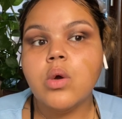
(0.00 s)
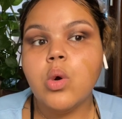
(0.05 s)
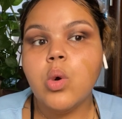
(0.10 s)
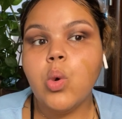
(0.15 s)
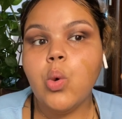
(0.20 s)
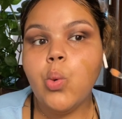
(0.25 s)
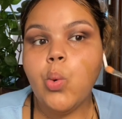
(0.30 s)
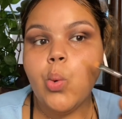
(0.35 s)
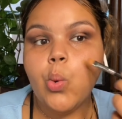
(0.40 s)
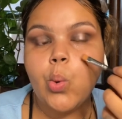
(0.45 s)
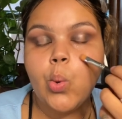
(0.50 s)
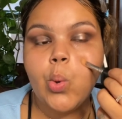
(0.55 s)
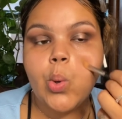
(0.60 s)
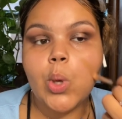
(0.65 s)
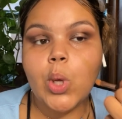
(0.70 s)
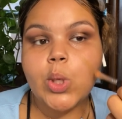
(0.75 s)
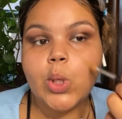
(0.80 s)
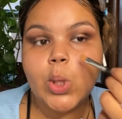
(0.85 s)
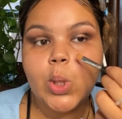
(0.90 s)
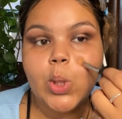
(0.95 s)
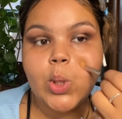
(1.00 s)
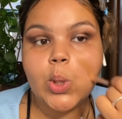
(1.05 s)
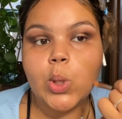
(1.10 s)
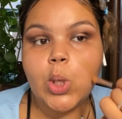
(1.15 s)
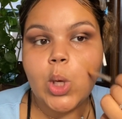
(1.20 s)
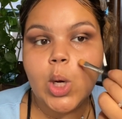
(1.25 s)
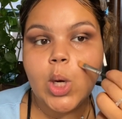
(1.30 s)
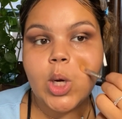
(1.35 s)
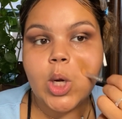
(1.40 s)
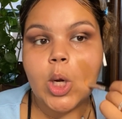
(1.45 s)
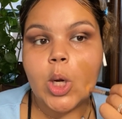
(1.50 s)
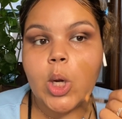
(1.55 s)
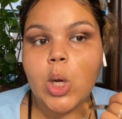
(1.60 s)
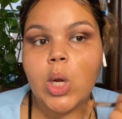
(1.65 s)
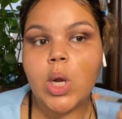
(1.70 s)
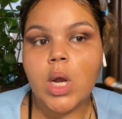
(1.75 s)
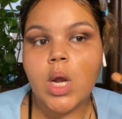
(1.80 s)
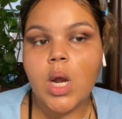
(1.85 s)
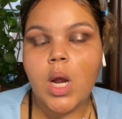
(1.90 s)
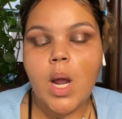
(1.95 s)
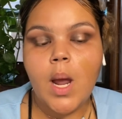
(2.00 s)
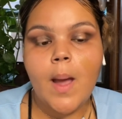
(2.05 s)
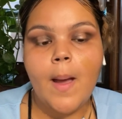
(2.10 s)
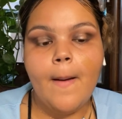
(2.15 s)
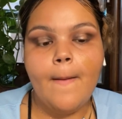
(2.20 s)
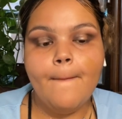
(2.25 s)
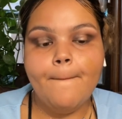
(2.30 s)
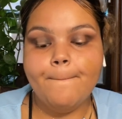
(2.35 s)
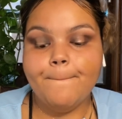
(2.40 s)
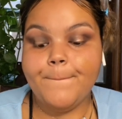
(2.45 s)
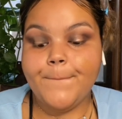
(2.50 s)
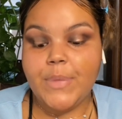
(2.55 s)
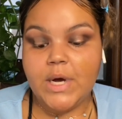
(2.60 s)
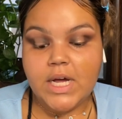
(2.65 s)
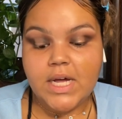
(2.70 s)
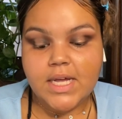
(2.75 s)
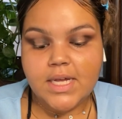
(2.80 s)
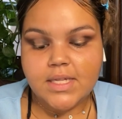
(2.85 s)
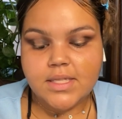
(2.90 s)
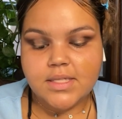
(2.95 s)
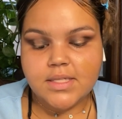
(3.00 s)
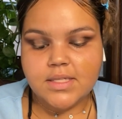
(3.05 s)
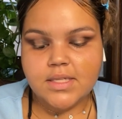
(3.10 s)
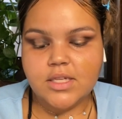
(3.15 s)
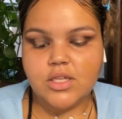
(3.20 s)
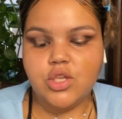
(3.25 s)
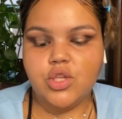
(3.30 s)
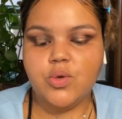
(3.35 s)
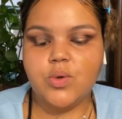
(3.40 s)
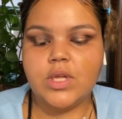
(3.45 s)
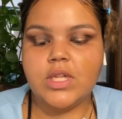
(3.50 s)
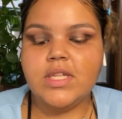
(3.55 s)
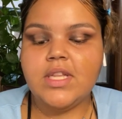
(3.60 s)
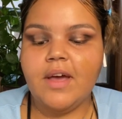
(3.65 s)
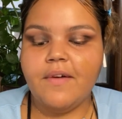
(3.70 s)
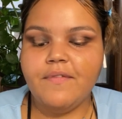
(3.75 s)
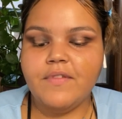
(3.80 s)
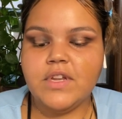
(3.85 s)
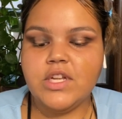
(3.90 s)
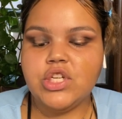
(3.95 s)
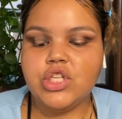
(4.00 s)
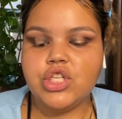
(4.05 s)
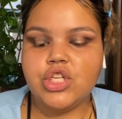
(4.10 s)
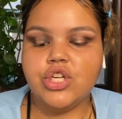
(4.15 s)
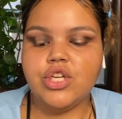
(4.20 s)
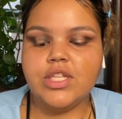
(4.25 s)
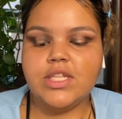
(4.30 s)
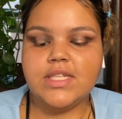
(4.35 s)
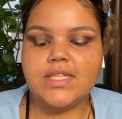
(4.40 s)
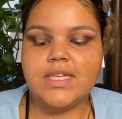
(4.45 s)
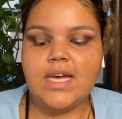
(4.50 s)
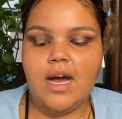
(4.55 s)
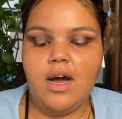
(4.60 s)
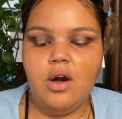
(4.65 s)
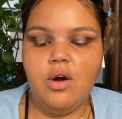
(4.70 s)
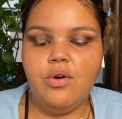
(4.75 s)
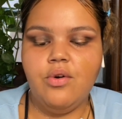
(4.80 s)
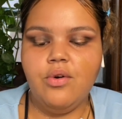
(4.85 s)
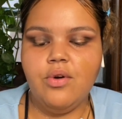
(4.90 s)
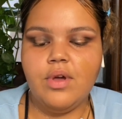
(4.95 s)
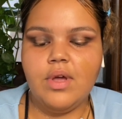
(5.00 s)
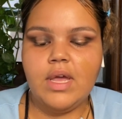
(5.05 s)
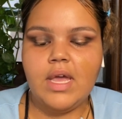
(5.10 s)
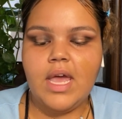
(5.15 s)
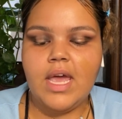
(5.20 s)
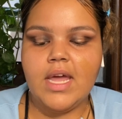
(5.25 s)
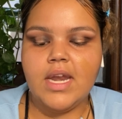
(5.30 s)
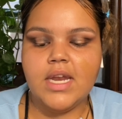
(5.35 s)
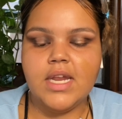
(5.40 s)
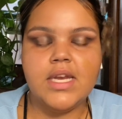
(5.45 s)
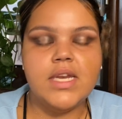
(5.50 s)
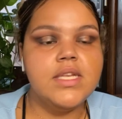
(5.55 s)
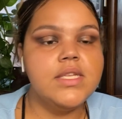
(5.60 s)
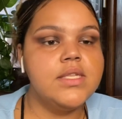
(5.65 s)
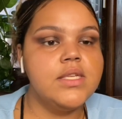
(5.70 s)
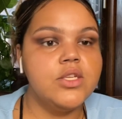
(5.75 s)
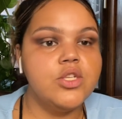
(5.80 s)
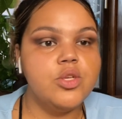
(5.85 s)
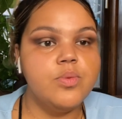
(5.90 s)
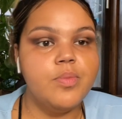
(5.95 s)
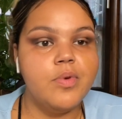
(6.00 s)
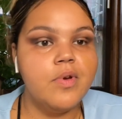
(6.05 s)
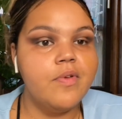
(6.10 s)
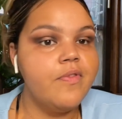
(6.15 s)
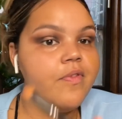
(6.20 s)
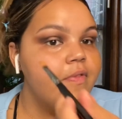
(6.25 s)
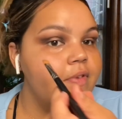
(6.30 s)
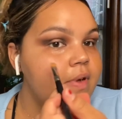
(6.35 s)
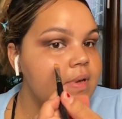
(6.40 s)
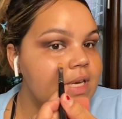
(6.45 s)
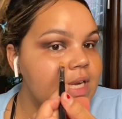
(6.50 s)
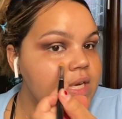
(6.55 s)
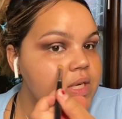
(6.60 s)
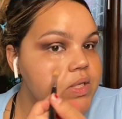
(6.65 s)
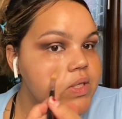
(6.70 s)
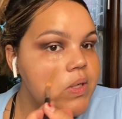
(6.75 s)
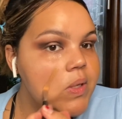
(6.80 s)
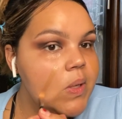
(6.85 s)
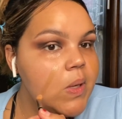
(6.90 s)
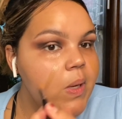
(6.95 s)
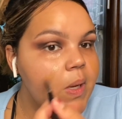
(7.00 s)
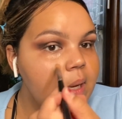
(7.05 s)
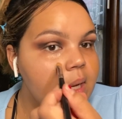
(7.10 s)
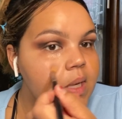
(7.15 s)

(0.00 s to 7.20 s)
ooh, that's a little dark, but you can definitely sheer this out, and it is such a beautiful foundation.